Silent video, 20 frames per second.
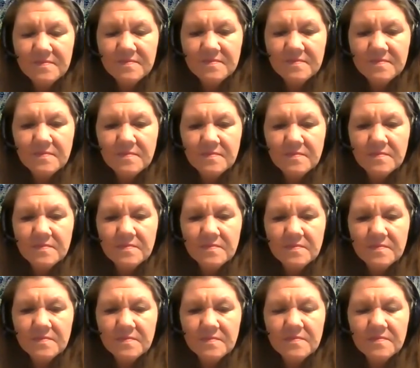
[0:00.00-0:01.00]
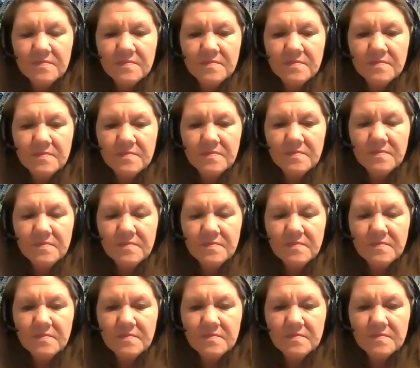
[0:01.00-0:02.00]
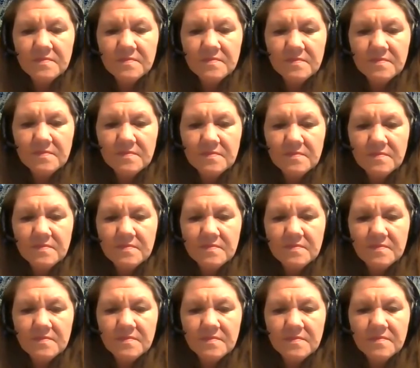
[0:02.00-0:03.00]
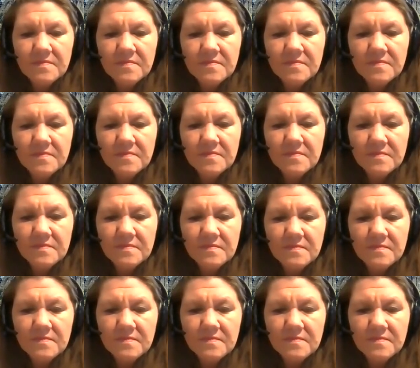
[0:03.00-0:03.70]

No words are spoken by the person on screen.